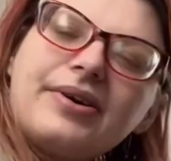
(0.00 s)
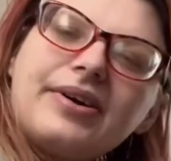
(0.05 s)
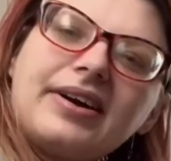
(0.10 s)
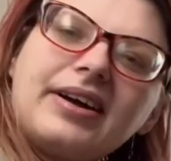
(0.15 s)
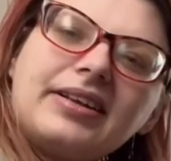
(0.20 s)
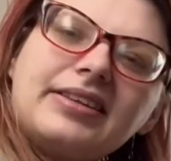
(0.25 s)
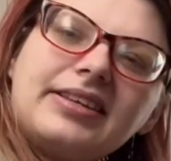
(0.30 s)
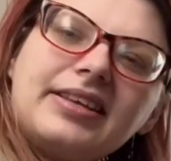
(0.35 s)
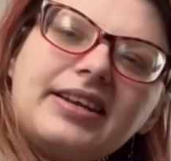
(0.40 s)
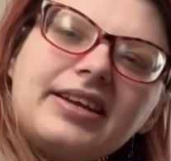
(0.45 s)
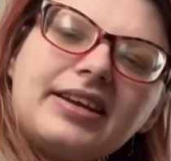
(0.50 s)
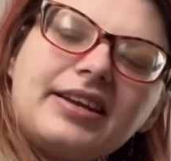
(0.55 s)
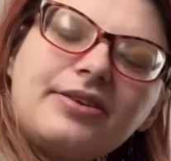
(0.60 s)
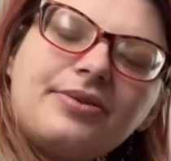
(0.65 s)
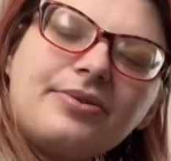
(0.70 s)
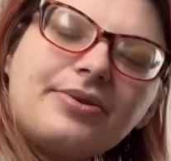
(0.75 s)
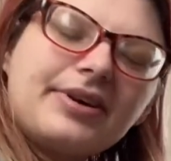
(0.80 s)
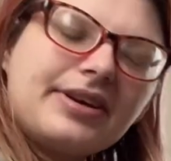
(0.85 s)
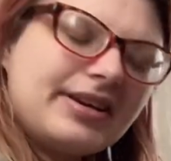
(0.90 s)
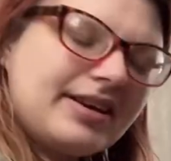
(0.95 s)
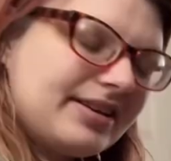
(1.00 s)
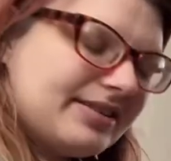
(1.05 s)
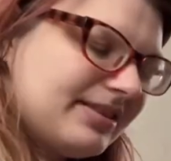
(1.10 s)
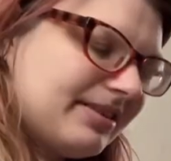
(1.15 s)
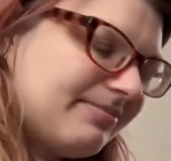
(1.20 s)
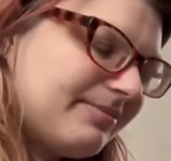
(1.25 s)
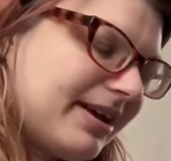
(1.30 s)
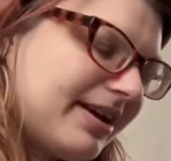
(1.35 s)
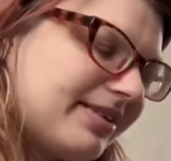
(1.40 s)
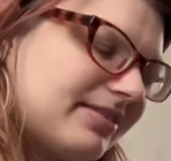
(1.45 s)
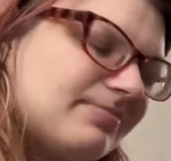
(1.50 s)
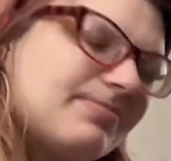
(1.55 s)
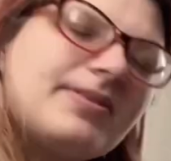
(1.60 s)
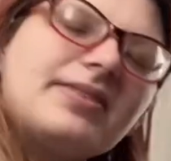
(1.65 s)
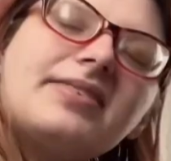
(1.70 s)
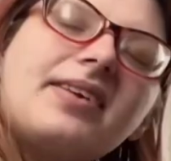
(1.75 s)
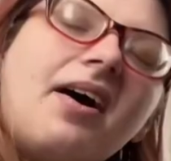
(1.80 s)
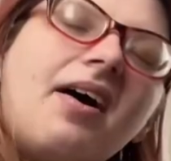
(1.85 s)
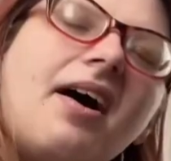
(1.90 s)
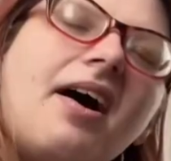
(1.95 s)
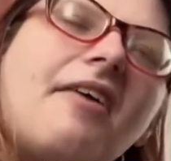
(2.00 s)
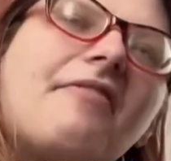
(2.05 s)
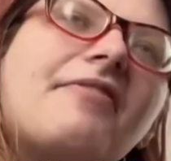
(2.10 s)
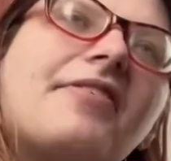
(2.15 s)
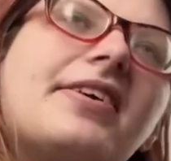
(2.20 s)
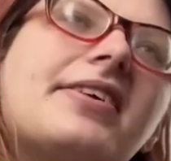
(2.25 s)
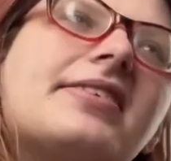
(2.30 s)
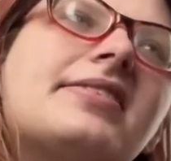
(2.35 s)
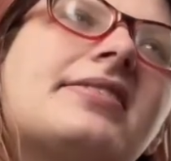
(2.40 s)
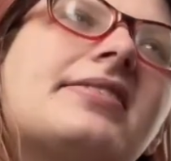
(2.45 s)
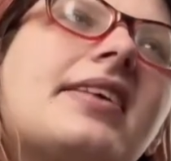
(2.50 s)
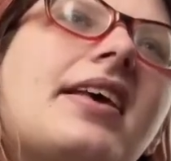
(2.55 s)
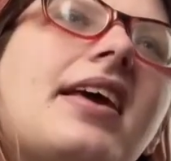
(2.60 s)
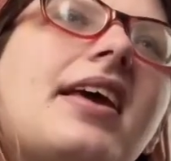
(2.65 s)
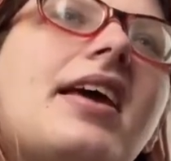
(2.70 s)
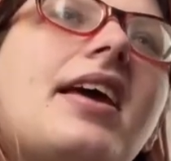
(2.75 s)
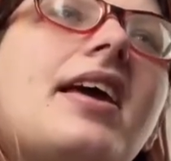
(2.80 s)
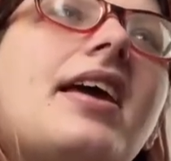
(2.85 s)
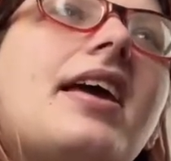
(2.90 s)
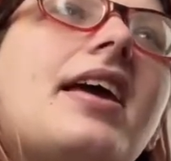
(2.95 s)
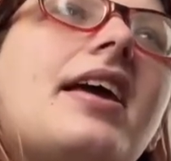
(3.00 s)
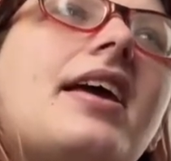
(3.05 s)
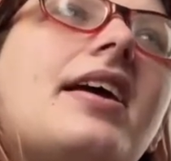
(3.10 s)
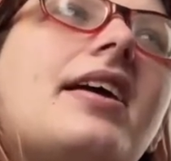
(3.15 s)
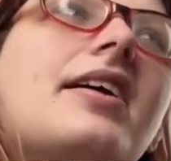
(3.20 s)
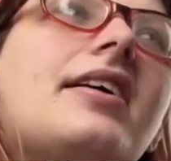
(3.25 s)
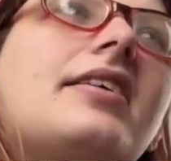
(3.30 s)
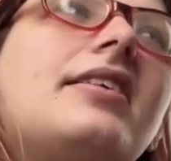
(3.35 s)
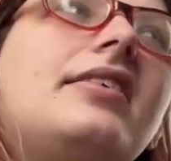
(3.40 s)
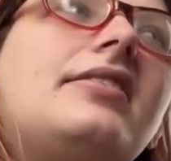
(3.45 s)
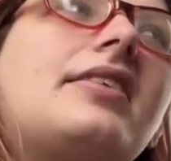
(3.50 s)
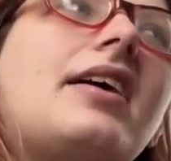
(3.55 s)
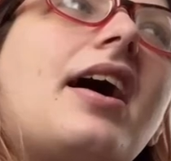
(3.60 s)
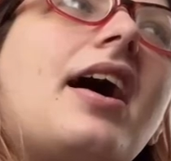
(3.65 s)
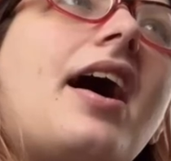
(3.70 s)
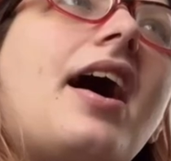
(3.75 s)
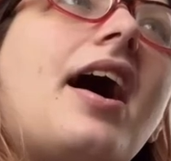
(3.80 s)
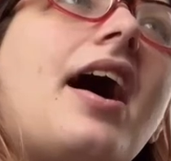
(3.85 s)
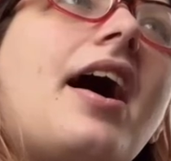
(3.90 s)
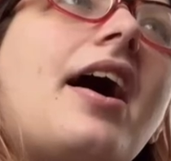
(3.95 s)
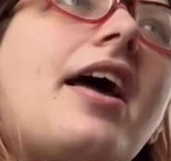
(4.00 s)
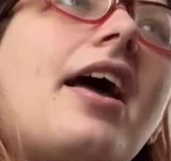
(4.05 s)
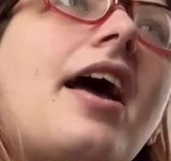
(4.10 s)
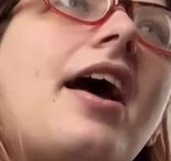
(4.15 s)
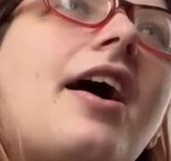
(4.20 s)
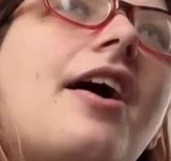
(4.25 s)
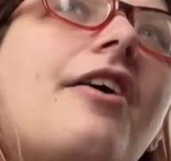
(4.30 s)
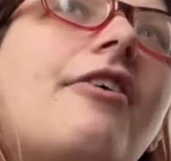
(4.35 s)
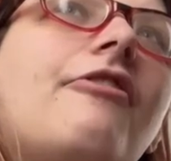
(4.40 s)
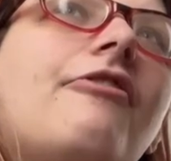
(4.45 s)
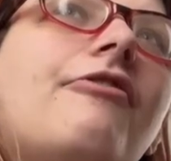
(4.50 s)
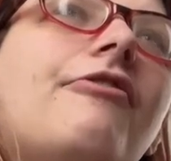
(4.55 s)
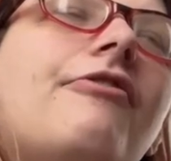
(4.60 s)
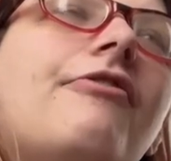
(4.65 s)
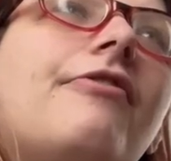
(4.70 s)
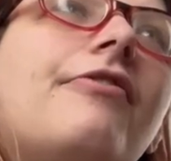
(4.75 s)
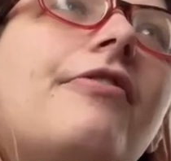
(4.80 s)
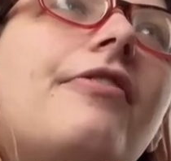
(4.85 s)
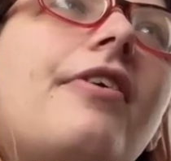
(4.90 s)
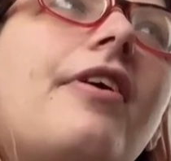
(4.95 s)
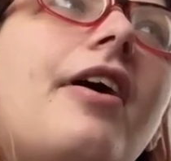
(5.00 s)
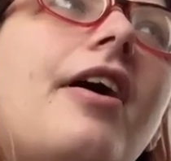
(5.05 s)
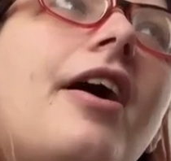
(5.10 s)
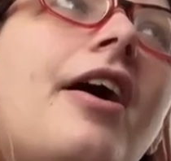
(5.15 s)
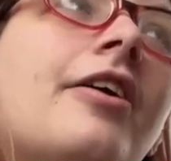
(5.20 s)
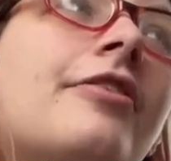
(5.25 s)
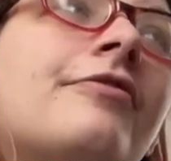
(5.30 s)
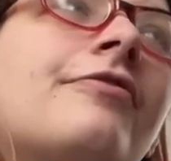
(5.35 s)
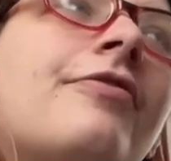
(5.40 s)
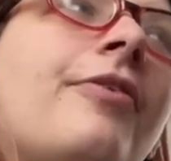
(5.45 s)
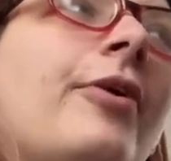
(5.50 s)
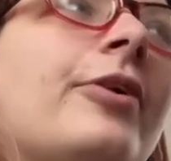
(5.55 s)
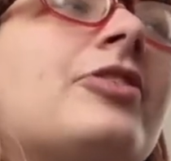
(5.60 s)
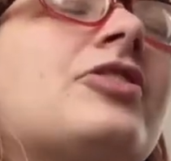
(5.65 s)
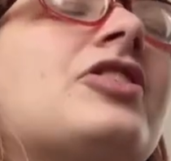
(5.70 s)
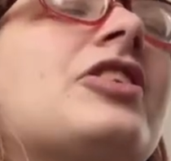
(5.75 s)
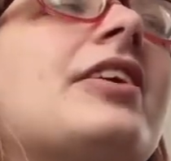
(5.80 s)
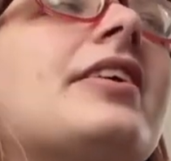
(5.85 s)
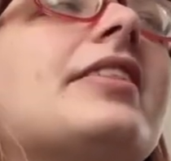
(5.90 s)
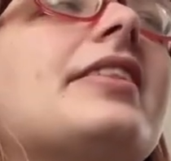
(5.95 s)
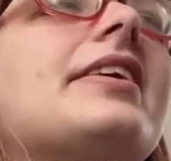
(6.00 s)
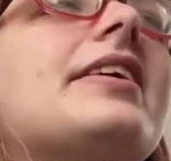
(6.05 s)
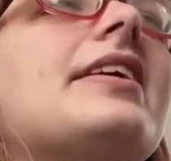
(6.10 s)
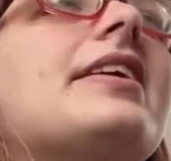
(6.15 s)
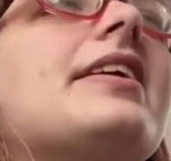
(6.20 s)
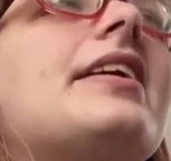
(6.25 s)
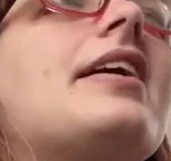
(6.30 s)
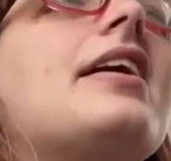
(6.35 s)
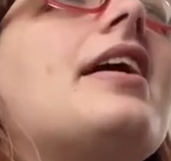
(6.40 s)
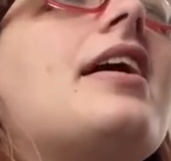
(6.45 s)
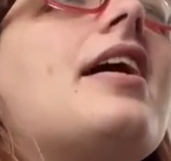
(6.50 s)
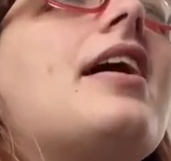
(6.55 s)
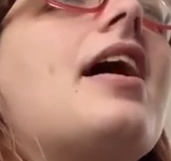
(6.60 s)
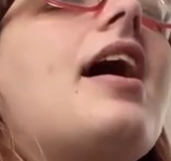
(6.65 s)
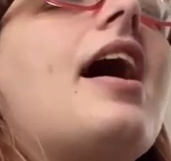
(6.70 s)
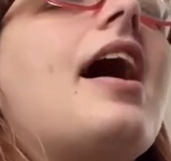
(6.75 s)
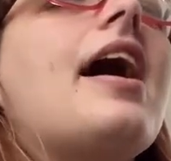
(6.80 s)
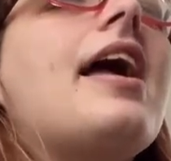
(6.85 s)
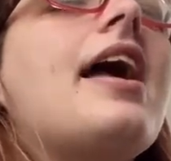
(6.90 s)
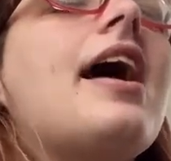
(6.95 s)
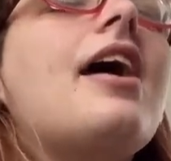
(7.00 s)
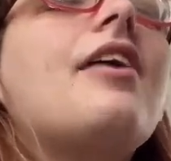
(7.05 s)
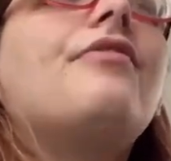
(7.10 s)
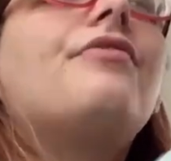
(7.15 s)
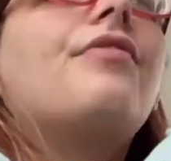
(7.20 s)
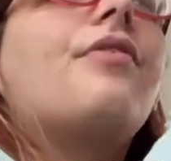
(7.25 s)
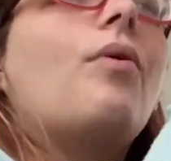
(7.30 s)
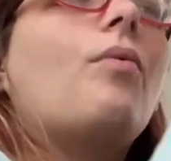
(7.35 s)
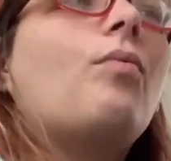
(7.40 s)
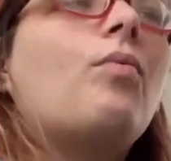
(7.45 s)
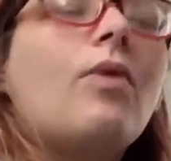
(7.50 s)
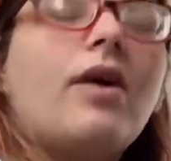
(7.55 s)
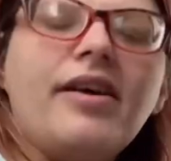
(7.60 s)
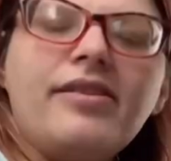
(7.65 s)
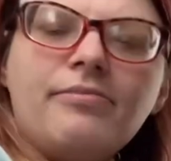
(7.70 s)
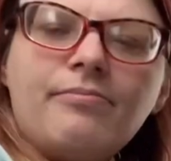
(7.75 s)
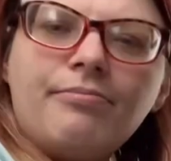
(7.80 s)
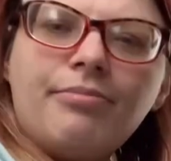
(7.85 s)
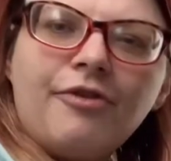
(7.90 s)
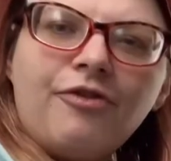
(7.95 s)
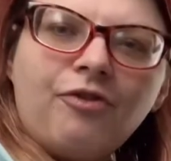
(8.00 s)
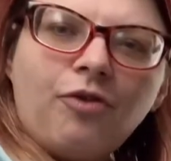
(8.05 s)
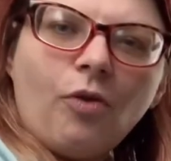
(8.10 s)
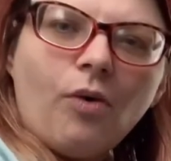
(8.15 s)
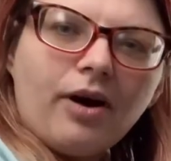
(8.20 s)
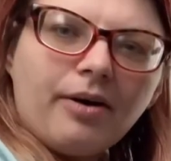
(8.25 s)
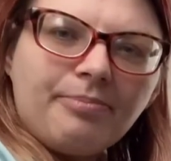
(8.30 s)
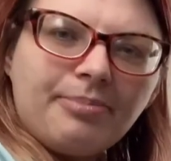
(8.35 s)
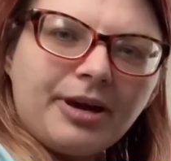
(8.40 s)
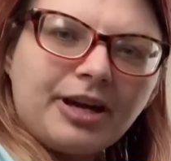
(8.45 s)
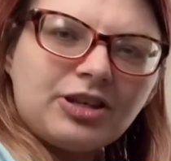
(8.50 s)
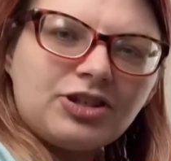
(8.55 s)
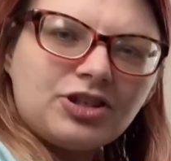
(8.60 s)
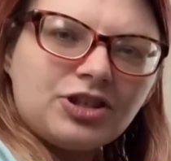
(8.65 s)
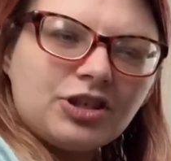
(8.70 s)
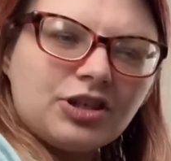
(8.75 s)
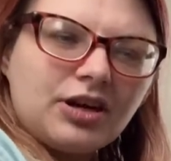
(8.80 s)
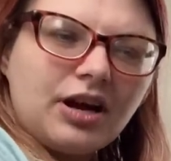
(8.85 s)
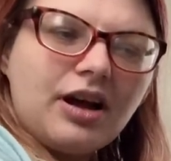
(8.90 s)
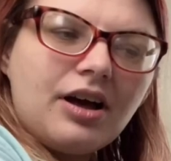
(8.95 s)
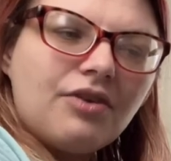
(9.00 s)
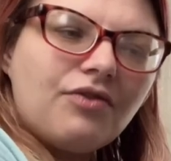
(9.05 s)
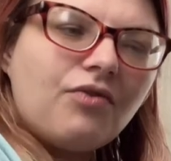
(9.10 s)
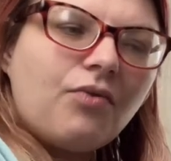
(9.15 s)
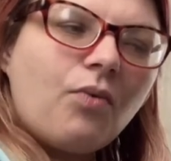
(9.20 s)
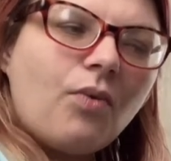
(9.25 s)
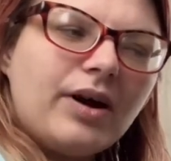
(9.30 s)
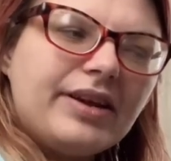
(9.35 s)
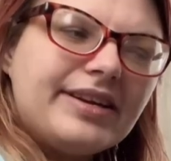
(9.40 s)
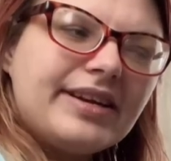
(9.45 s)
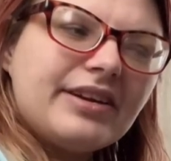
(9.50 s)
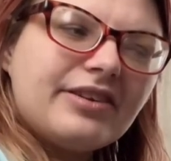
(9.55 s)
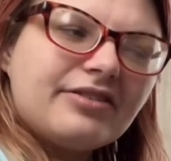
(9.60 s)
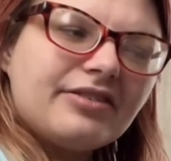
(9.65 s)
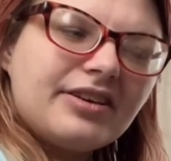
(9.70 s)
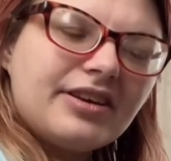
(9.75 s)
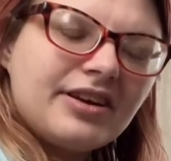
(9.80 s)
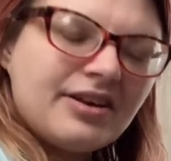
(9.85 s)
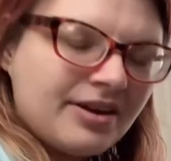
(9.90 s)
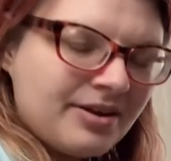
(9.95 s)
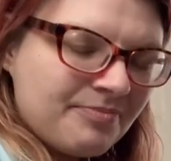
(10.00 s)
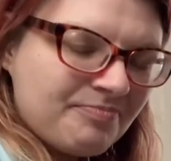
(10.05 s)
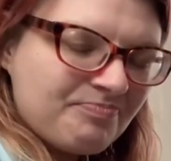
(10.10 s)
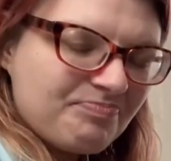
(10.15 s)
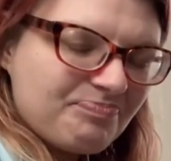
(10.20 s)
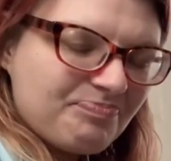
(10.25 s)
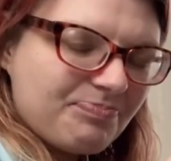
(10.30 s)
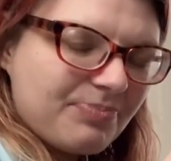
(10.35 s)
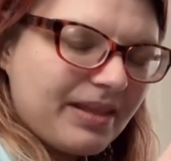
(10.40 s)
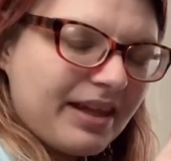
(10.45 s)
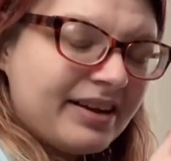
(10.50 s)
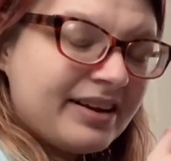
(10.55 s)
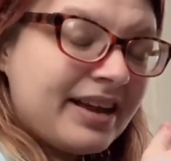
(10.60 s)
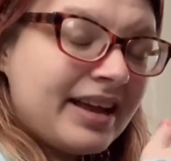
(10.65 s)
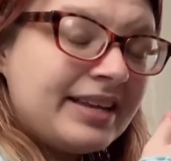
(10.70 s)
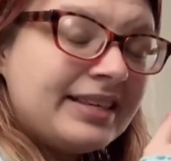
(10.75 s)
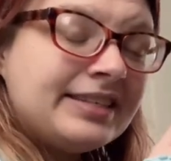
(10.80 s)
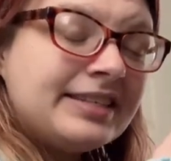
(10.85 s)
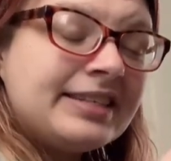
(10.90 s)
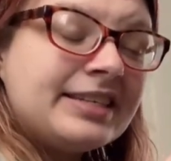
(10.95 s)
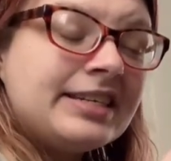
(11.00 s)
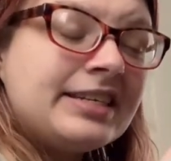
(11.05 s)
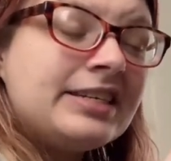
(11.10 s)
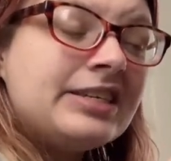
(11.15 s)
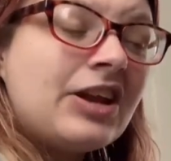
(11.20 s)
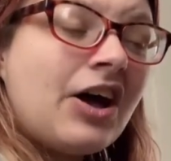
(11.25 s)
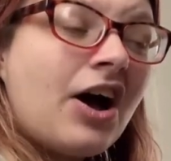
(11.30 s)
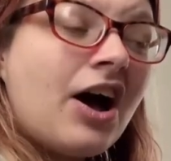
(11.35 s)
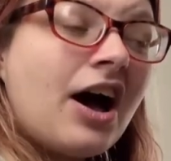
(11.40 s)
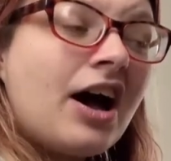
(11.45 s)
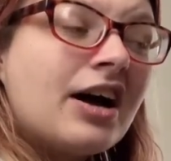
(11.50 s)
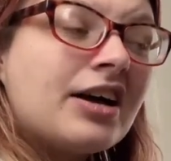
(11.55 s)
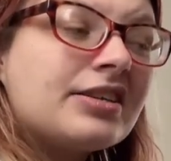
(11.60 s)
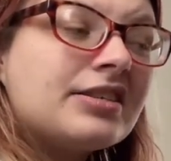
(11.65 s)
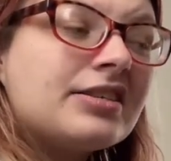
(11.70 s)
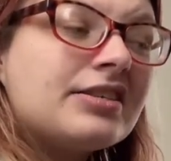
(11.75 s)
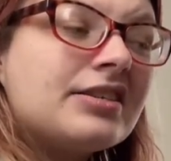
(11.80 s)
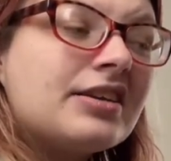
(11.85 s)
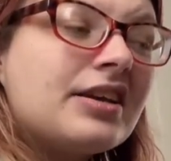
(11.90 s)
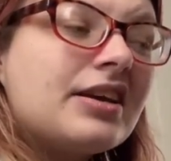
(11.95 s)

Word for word: cleaning and organizing my husband's office. And I have, unfortunately, I have one before picture of one area and I did not